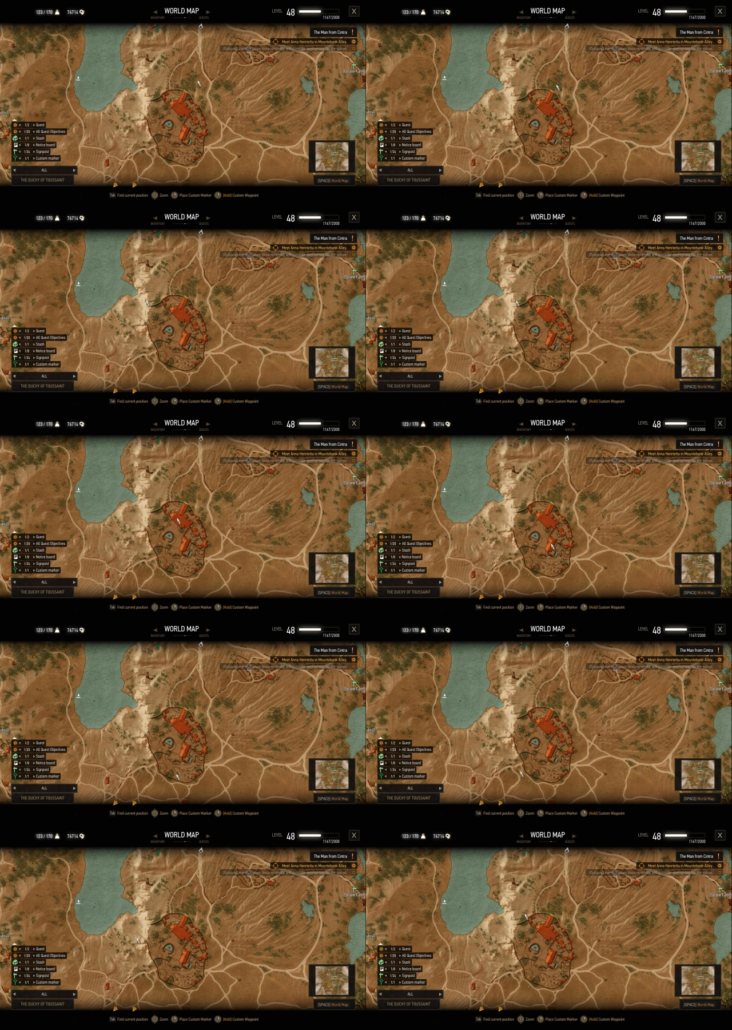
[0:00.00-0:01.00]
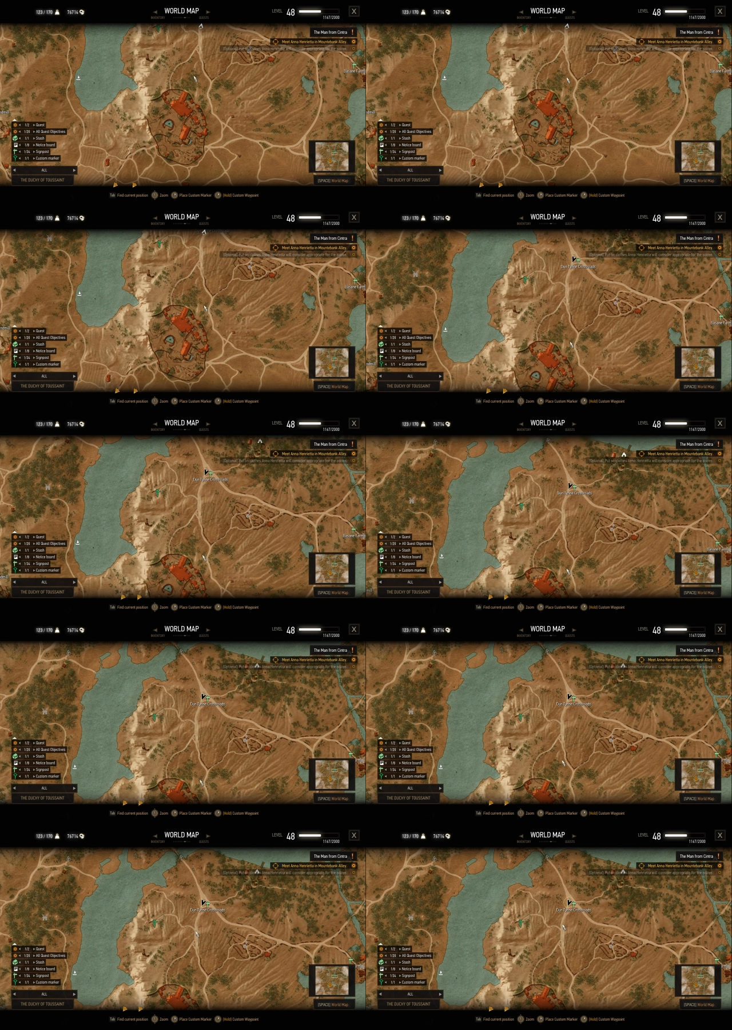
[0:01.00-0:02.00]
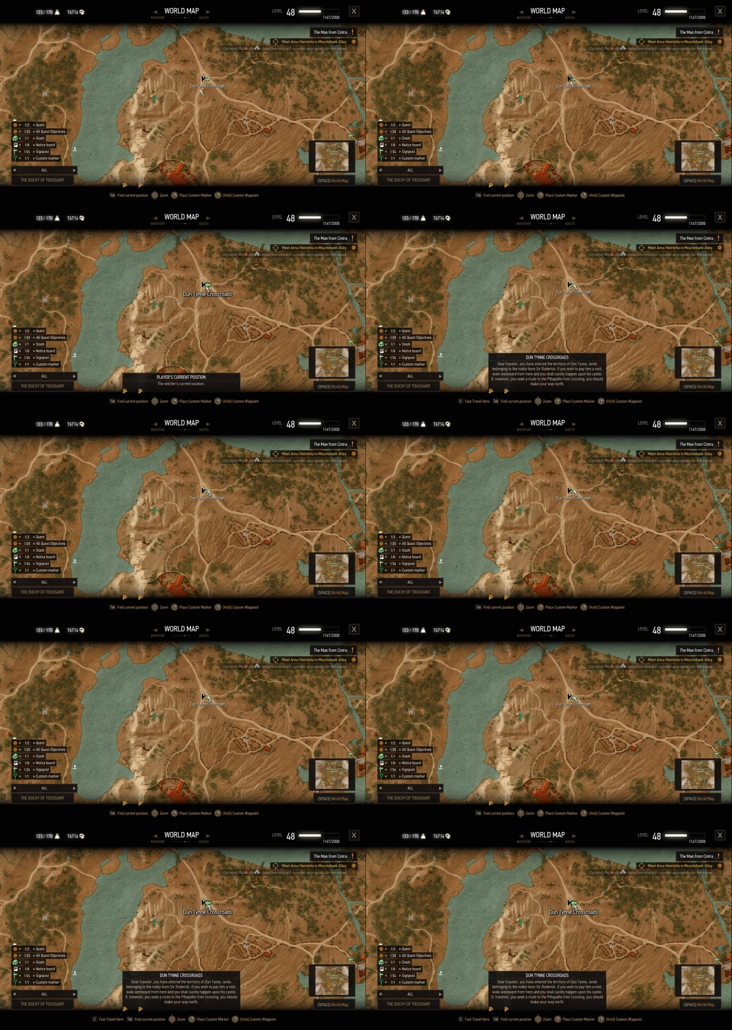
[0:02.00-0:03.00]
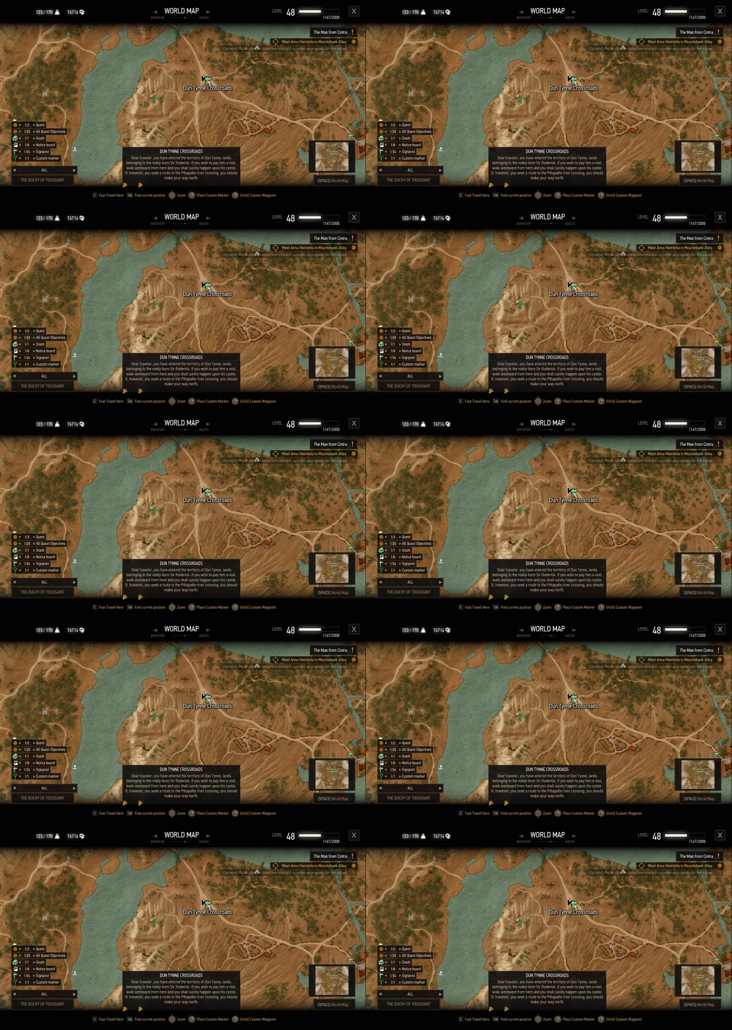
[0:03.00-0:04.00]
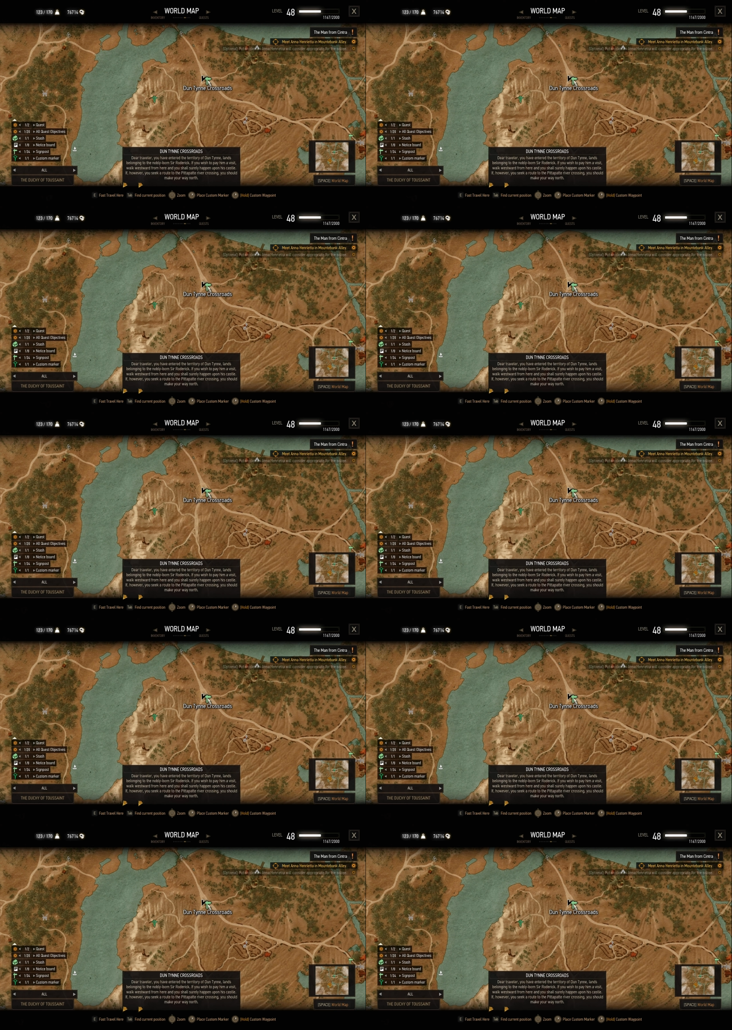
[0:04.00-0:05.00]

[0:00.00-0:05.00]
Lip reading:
No face is visible, so there are no lips to read.